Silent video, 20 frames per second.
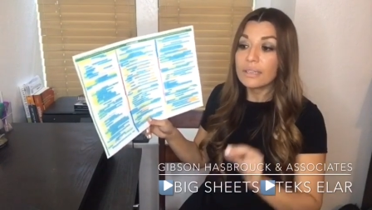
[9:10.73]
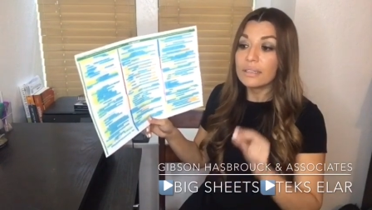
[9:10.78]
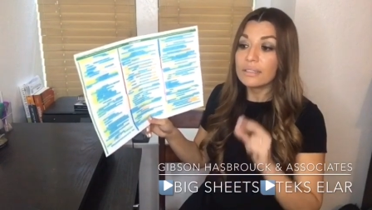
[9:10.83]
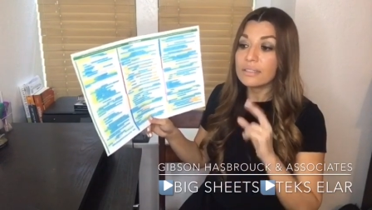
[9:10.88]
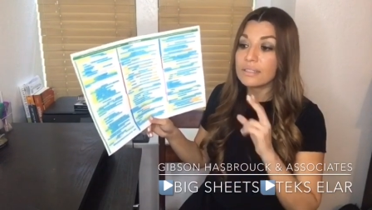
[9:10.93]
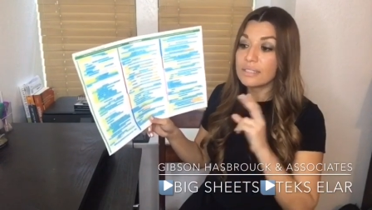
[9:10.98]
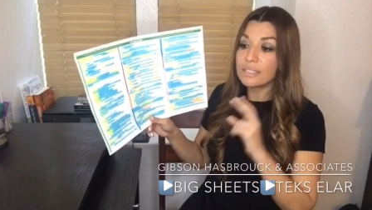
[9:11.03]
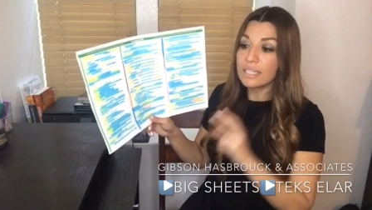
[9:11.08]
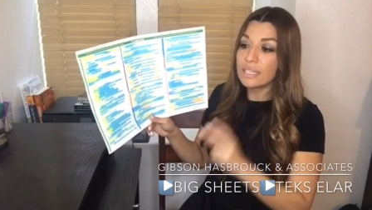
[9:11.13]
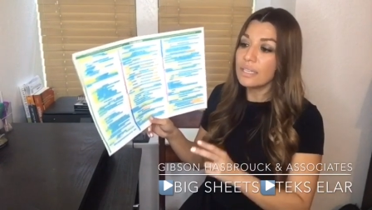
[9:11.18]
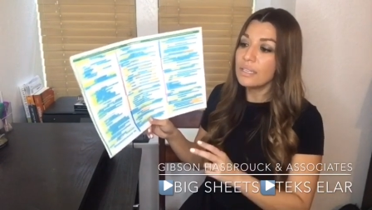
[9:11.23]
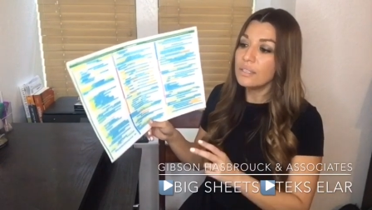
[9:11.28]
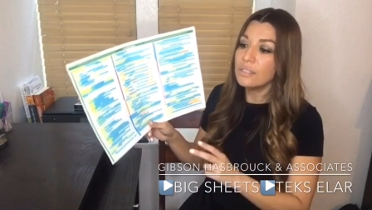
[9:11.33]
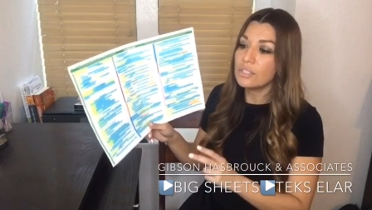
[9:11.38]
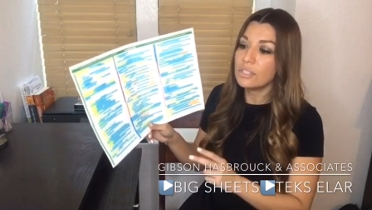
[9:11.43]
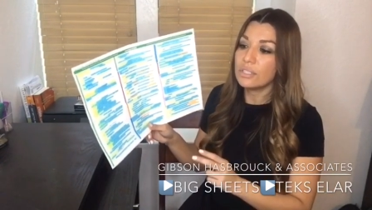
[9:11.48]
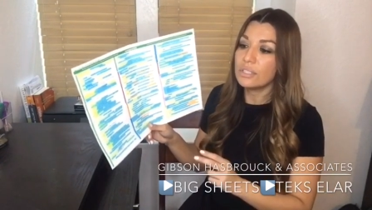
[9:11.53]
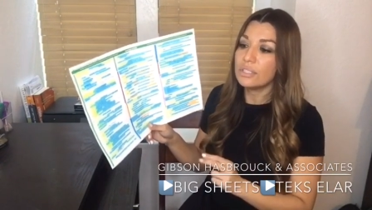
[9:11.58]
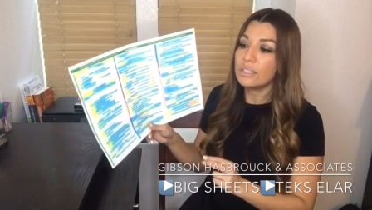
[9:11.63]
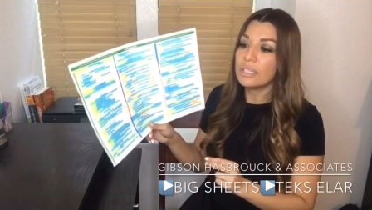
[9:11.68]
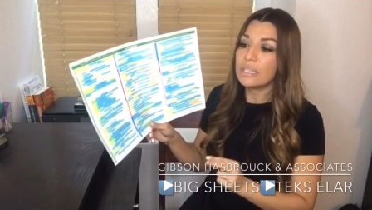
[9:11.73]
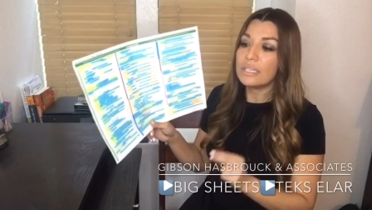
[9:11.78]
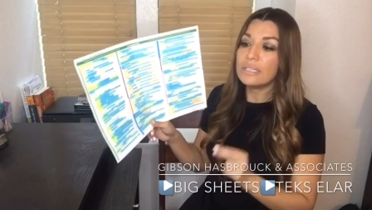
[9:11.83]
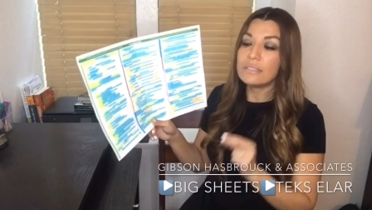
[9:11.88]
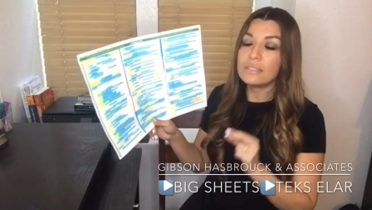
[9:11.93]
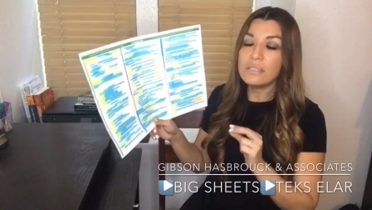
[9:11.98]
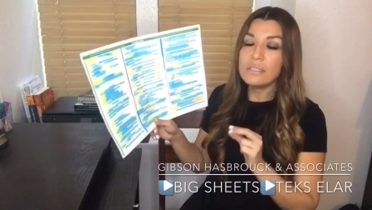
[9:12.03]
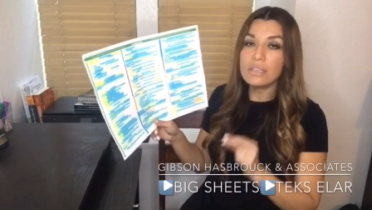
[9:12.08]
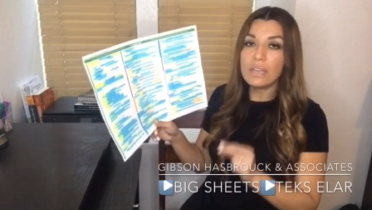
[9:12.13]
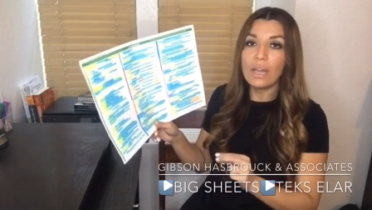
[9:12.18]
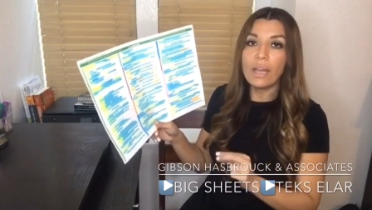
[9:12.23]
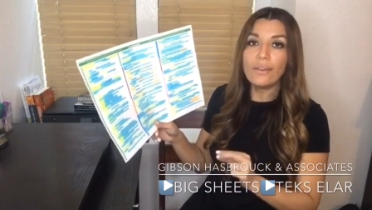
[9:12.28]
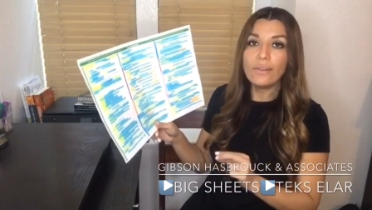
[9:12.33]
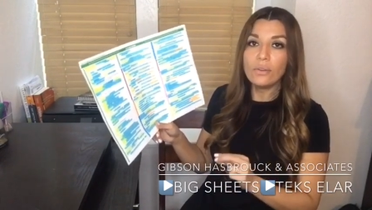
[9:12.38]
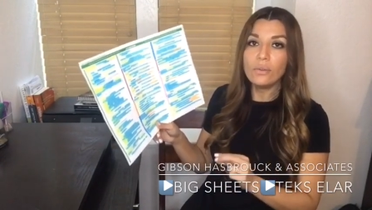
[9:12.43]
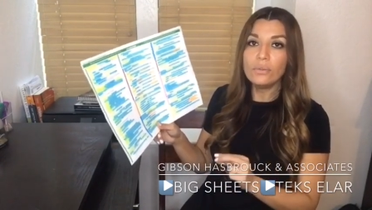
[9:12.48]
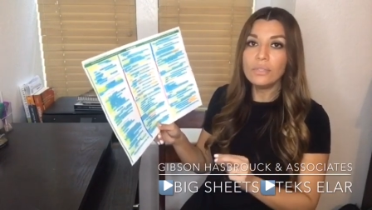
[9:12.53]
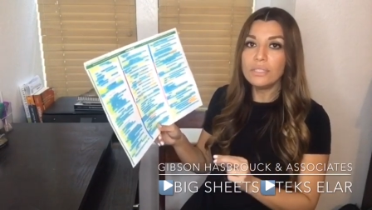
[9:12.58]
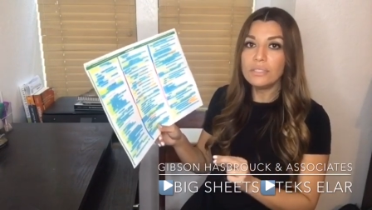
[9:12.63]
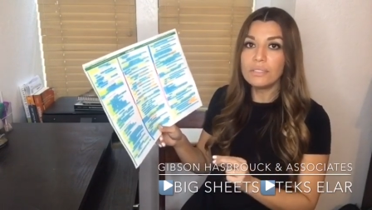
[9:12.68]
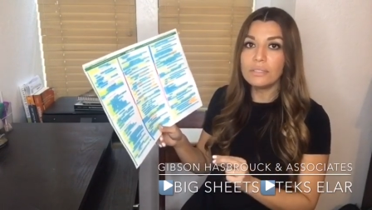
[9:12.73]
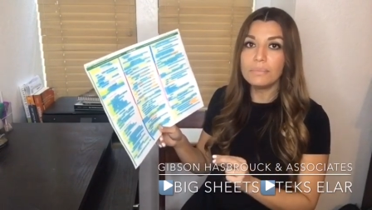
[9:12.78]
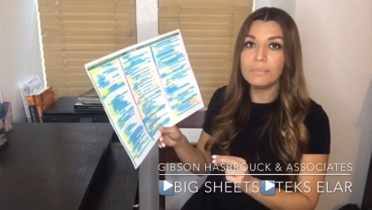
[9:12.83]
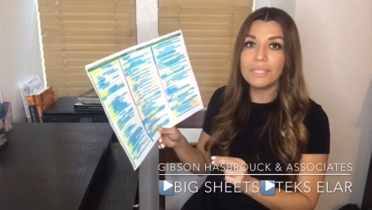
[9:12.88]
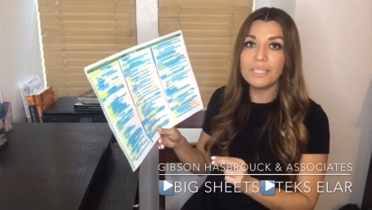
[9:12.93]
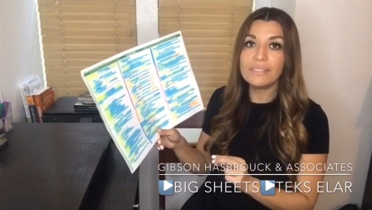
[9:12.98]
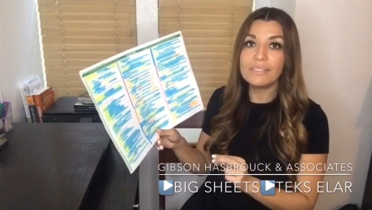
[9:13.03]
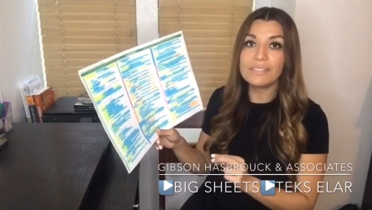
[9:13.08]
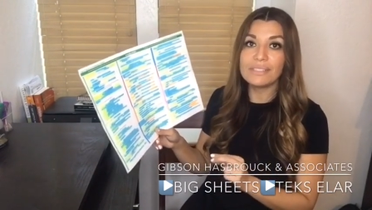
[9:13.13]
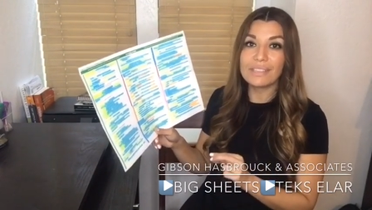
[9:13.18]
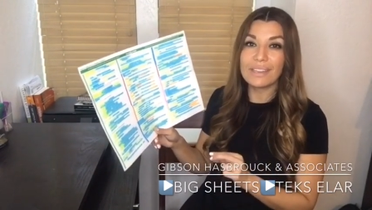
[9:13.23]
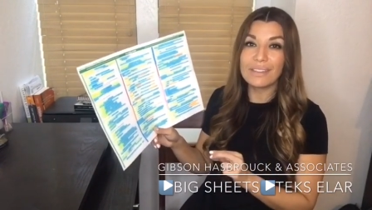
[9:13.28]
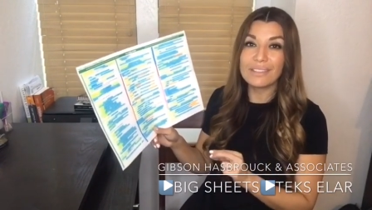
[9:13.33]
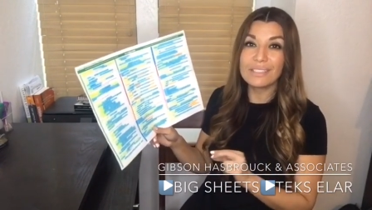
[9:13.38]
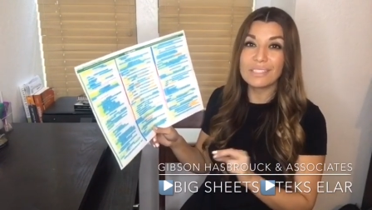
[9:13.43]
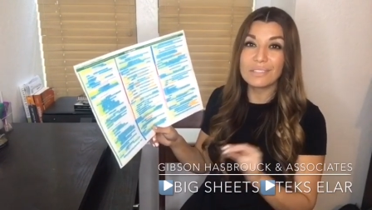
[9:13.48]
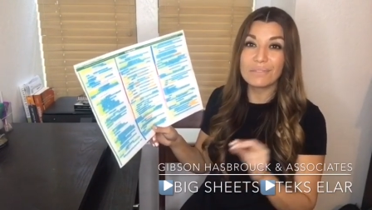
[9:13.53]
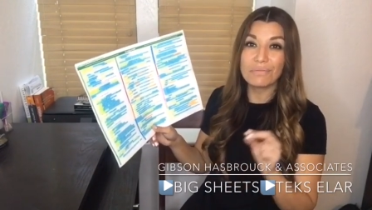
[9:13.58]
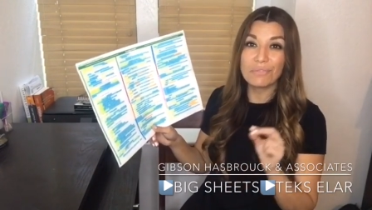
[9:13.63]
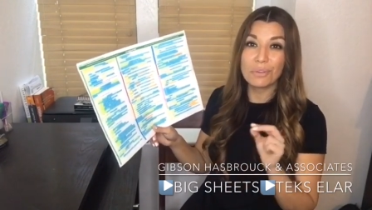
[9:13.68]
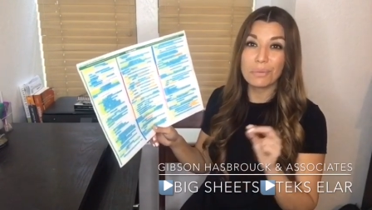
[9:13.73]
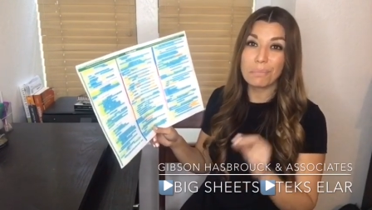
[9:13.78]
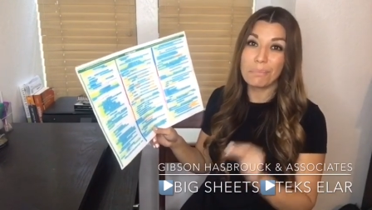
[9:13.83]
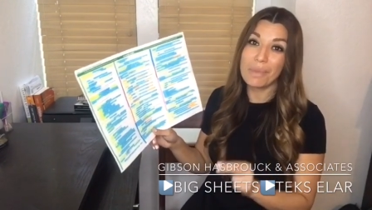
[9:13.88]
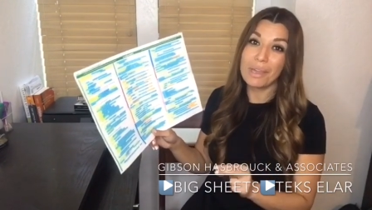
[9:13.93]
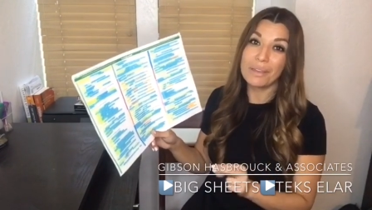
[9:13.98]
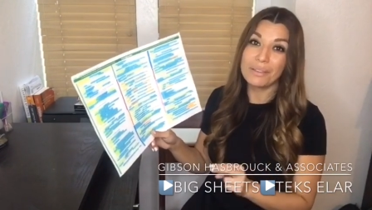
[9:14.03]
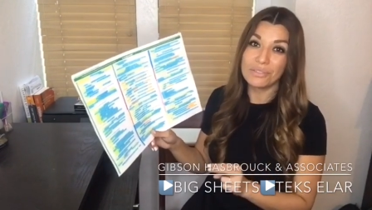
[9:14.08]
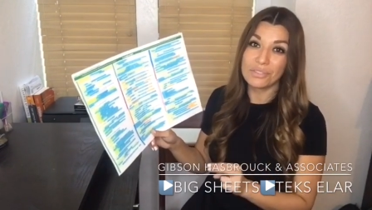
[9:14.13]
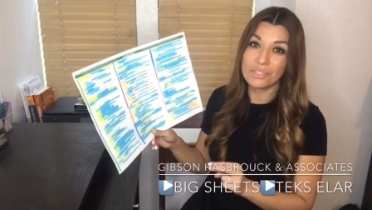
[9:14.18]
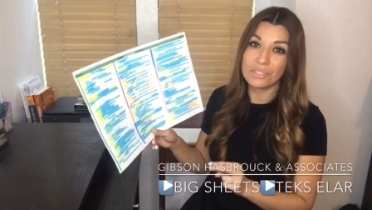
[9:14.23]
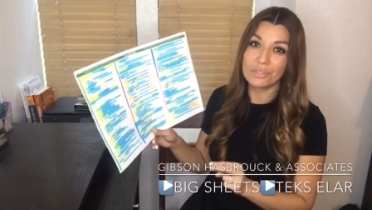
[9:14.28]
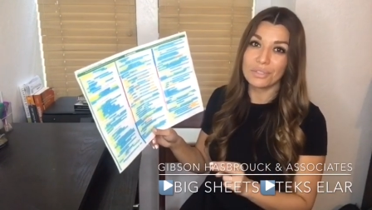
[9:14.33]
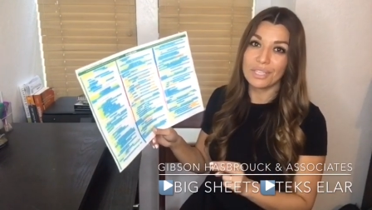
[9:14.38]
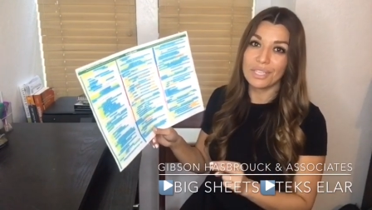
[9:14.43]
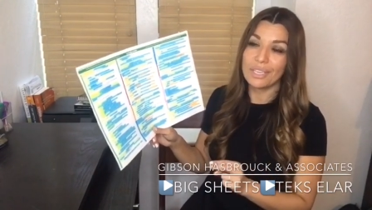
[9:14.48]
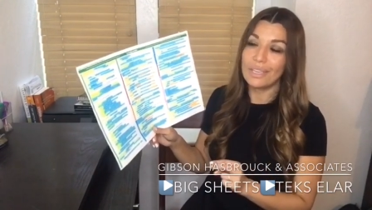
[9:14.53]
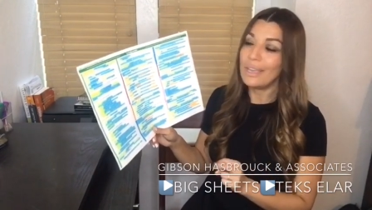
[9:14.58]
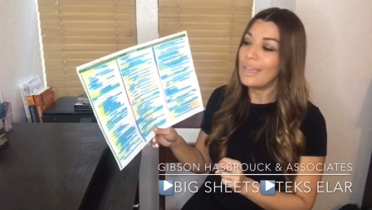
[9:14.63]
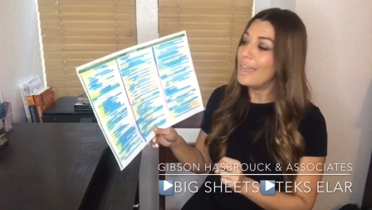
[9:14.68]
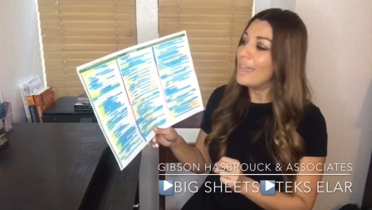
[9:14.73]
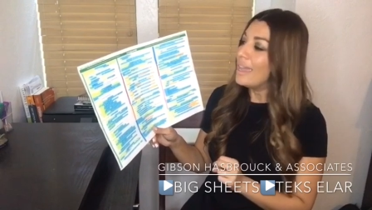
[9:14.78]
standard is not going to be assessed for mastery.